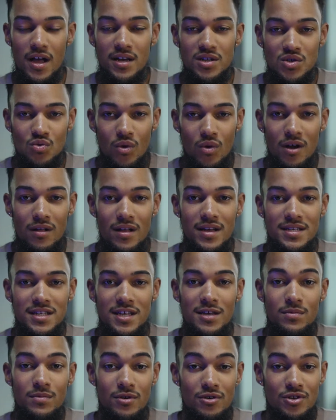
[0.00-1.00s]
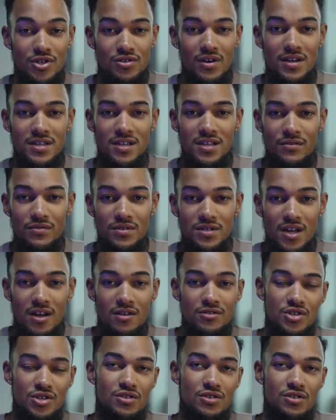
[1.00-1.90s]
as well as keeping your stress levels down.